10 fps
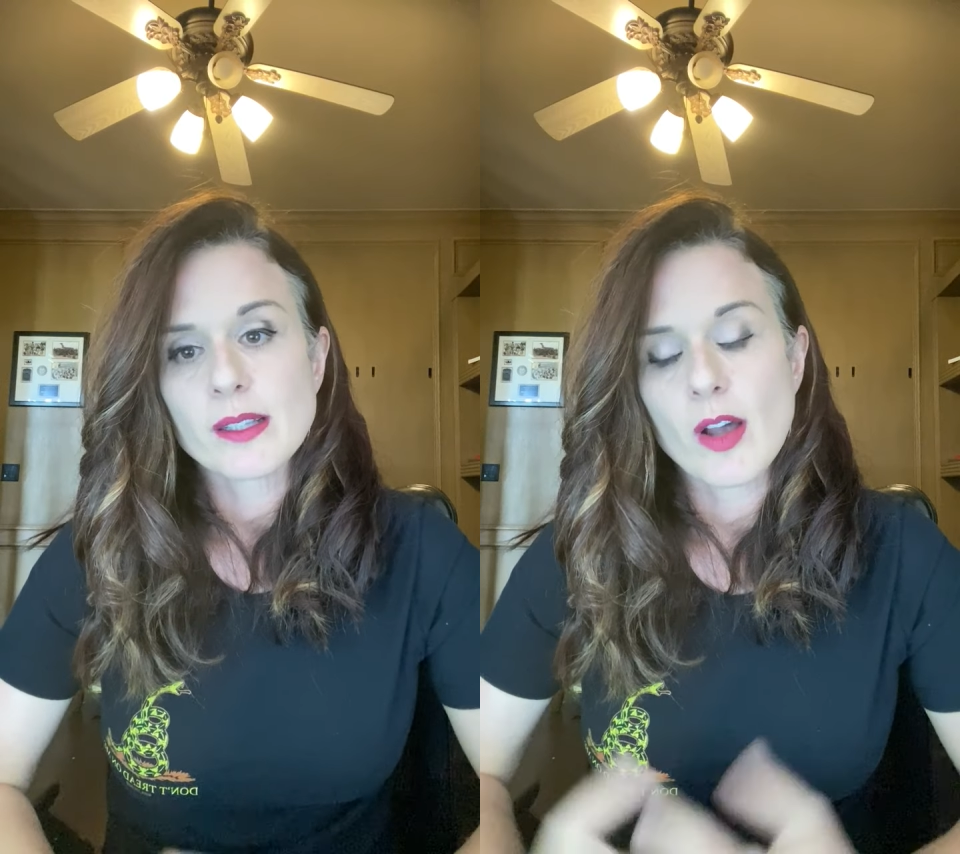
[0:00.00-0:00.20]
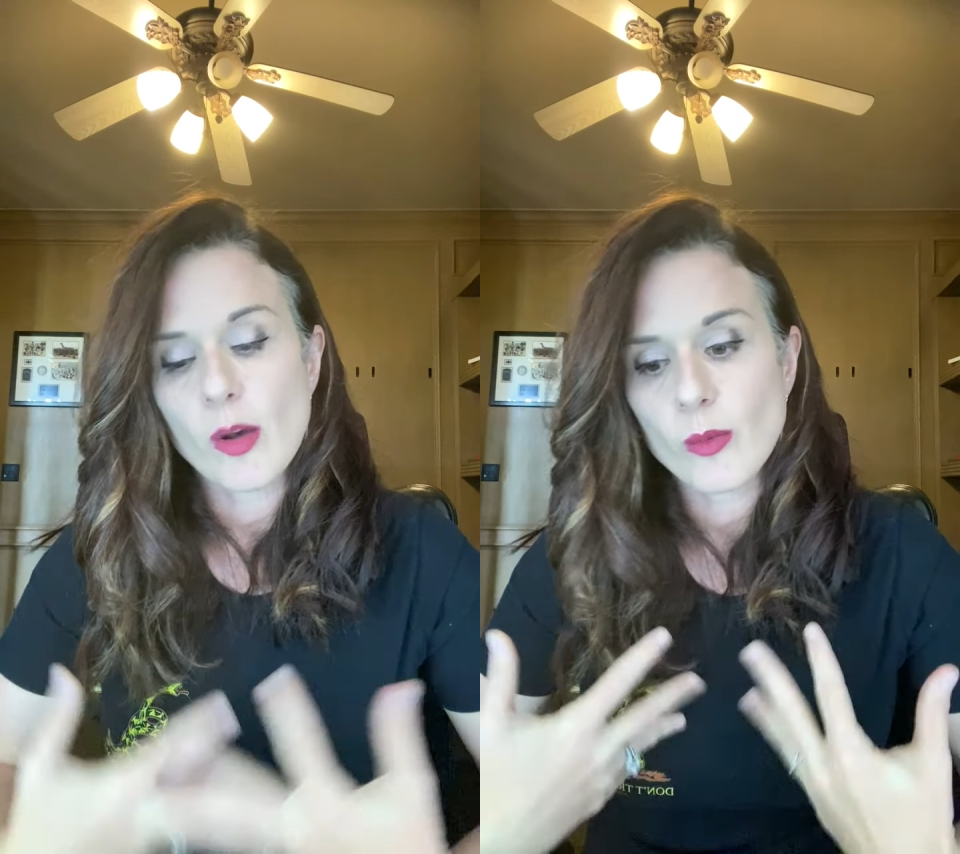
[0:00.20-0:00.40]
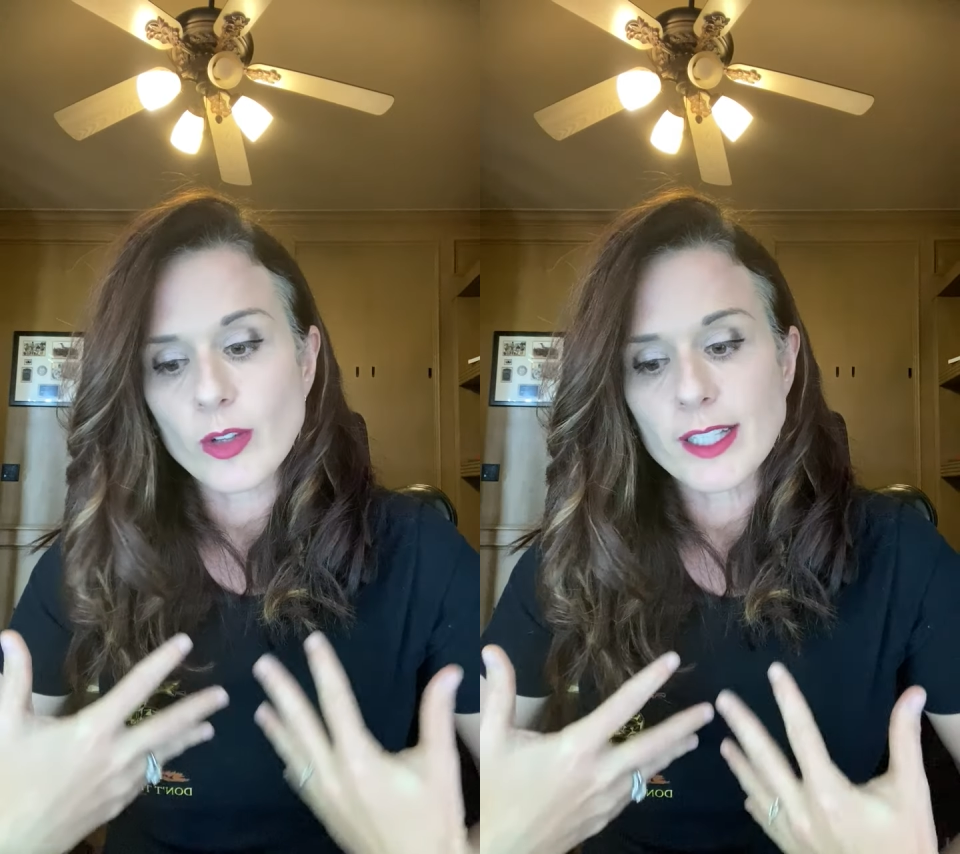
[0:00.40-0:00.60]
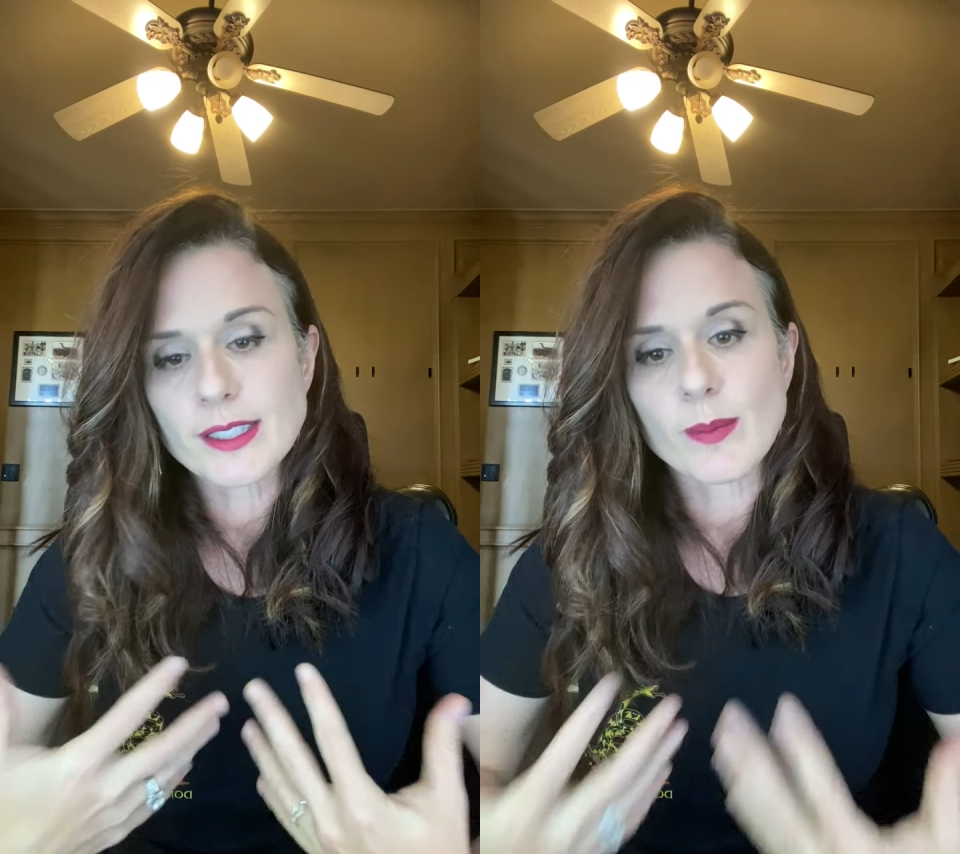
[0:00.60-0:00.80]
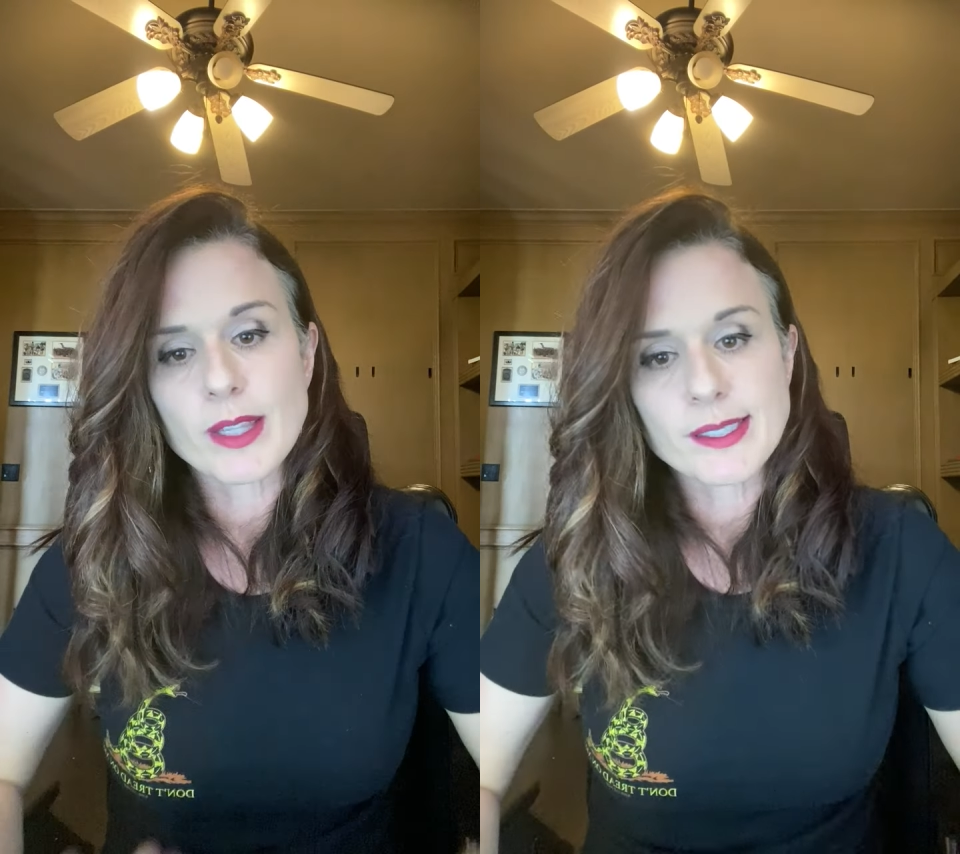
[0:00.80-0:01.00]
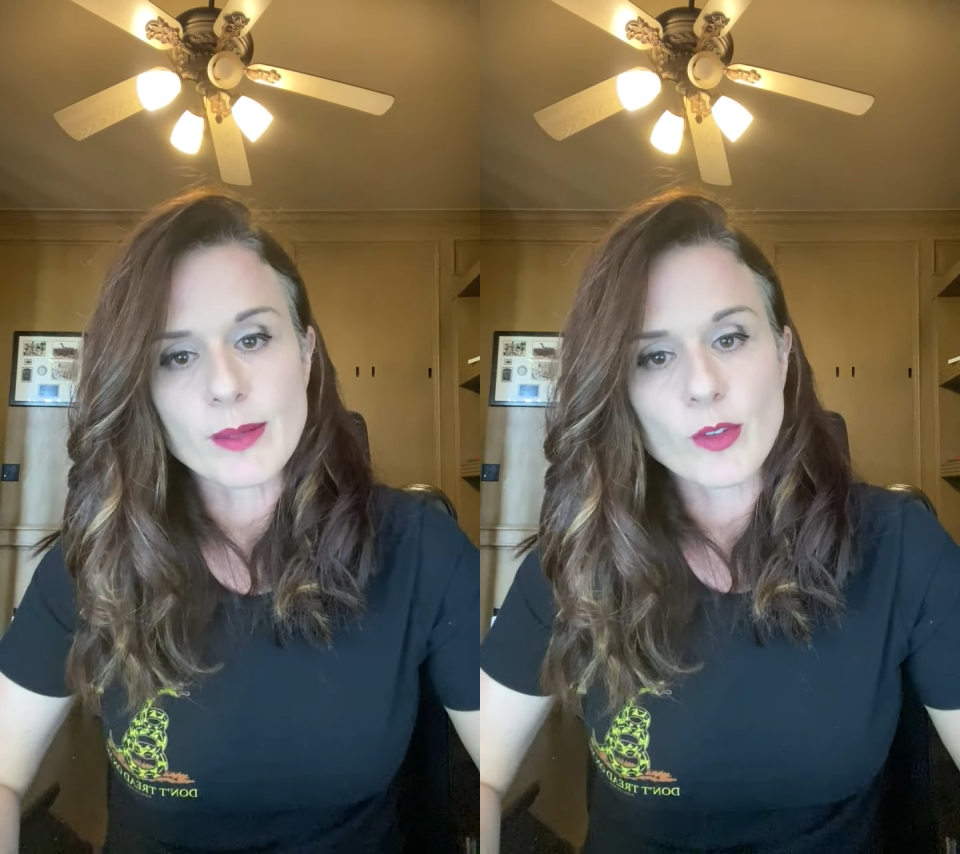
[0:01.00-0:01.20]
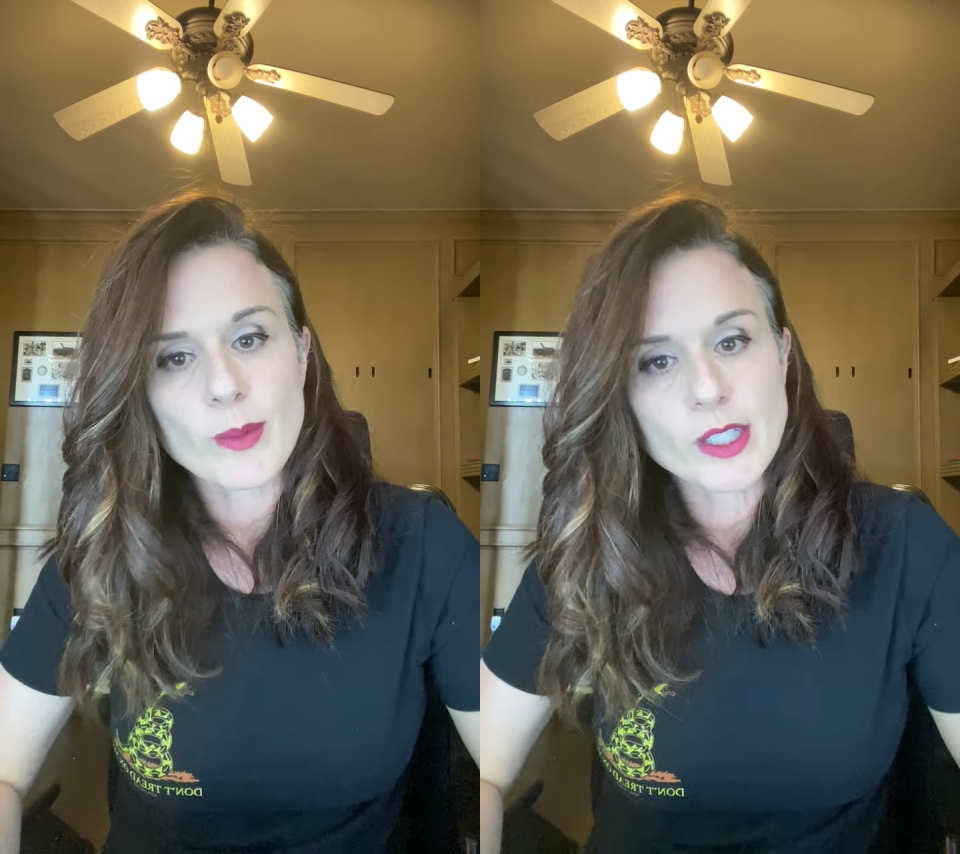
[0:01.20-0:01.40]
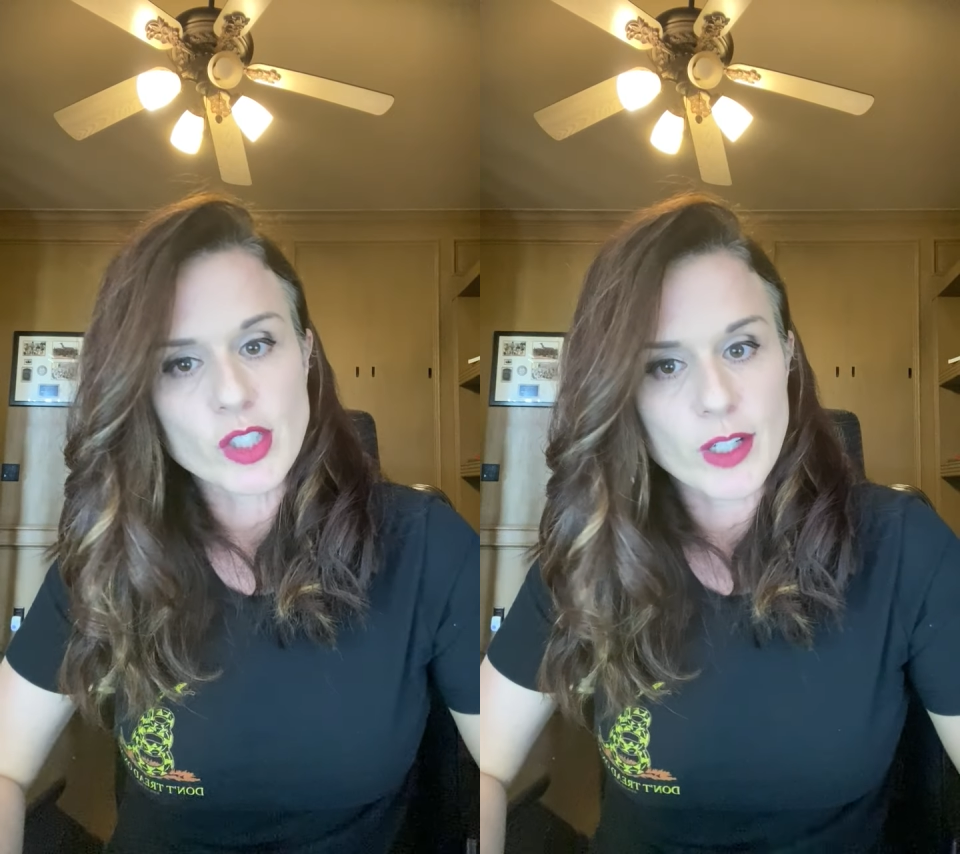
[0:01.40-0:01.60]
Hopefully some of this
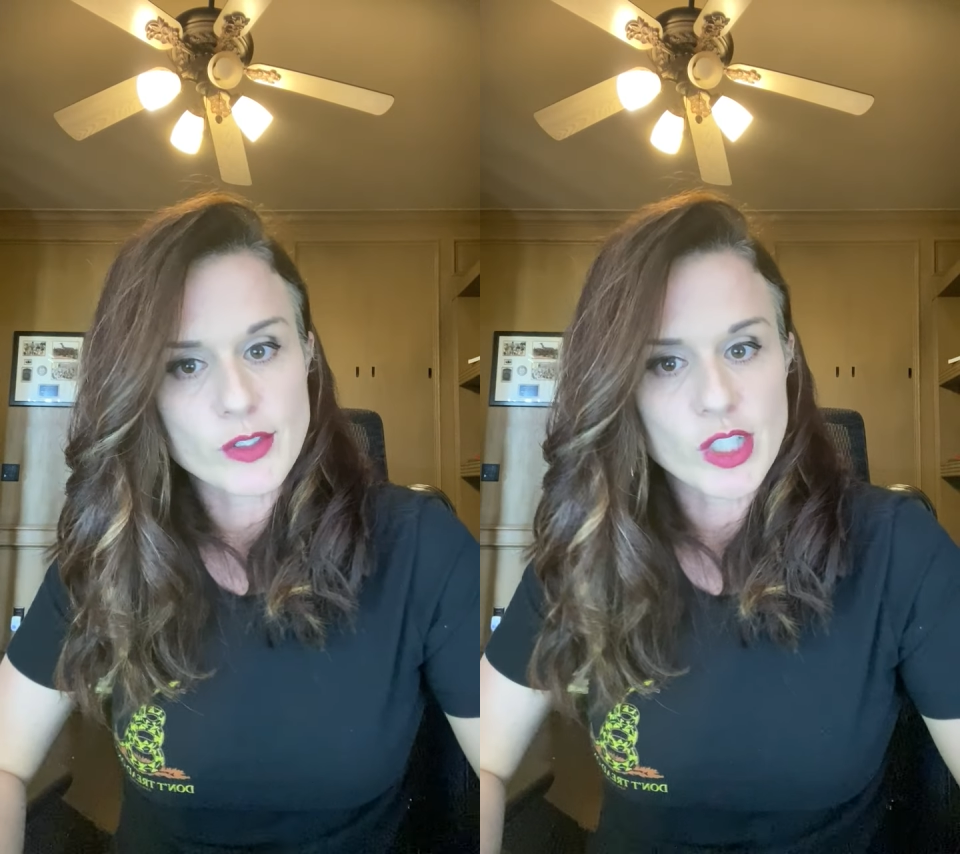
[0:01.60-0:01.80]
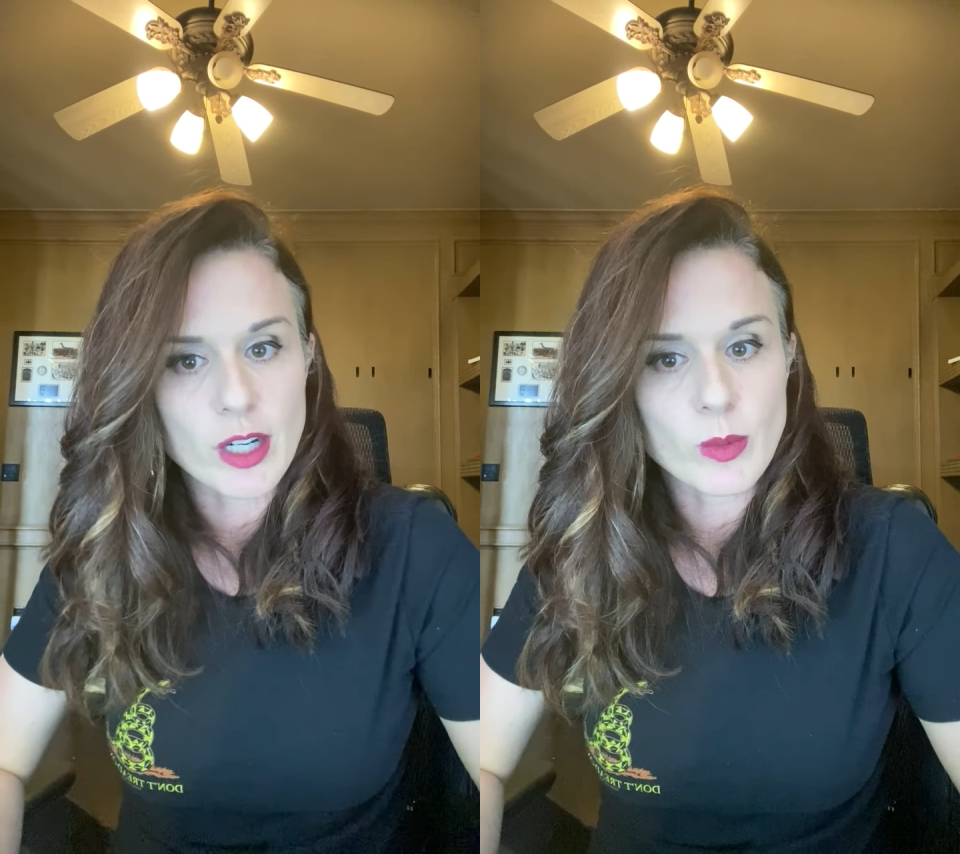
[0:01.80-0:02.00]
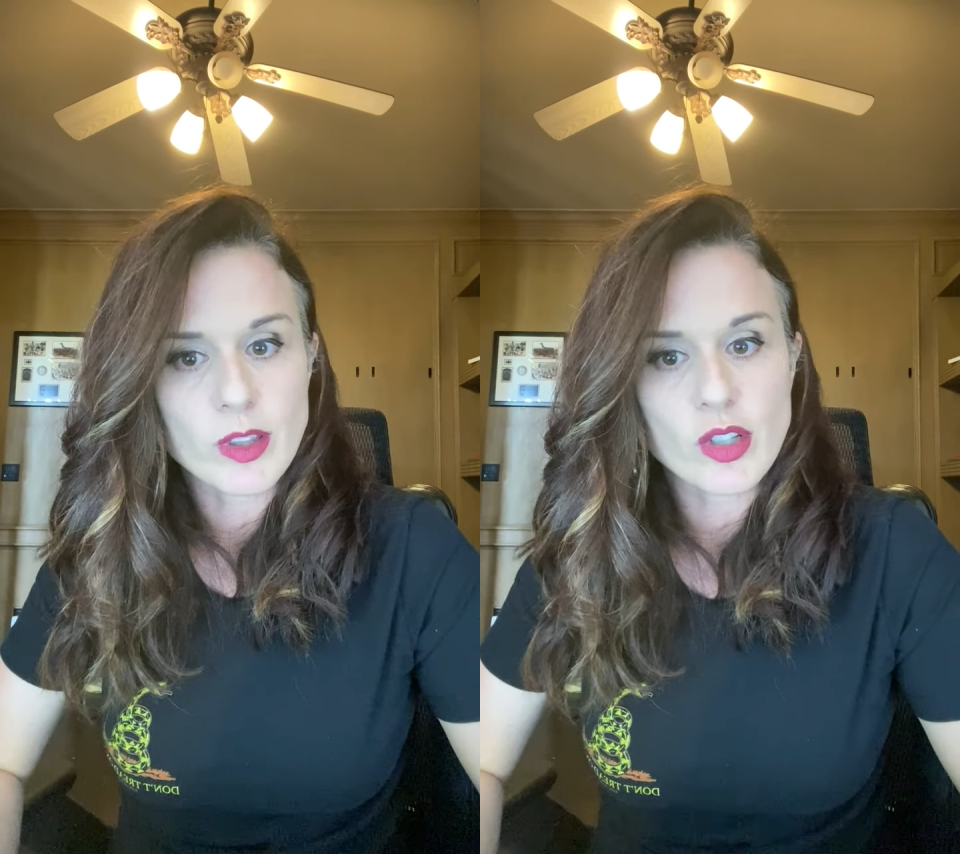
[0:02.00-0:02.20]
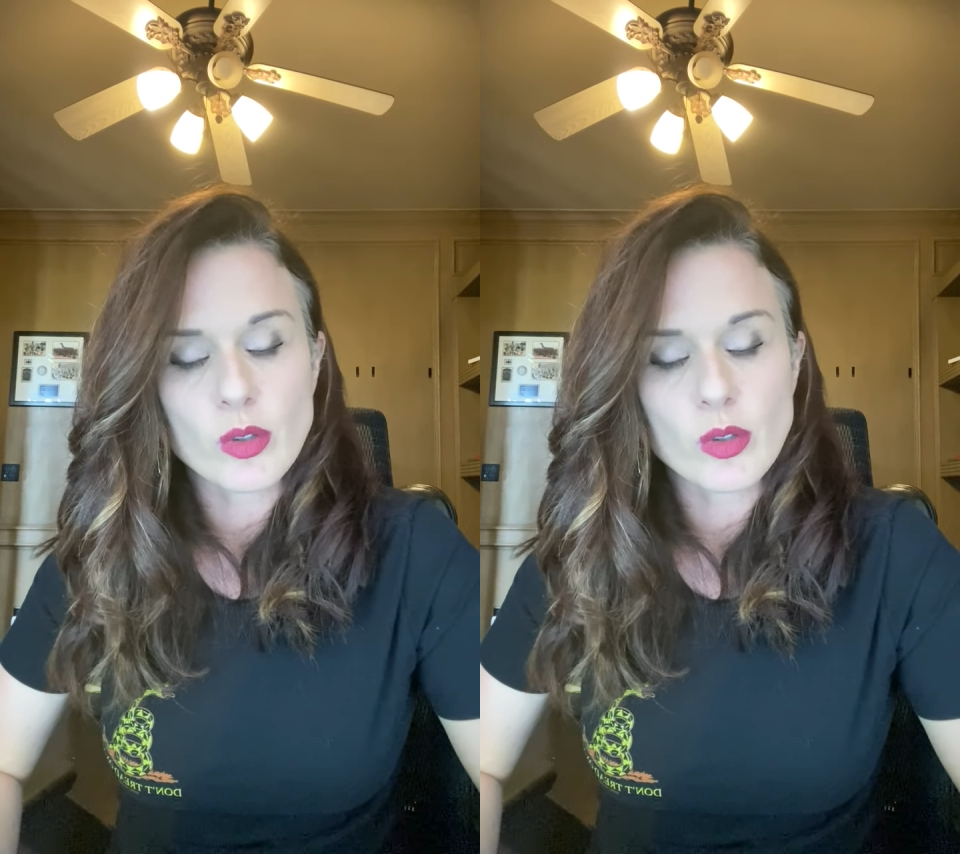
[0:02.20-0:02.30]
information I've shared with you,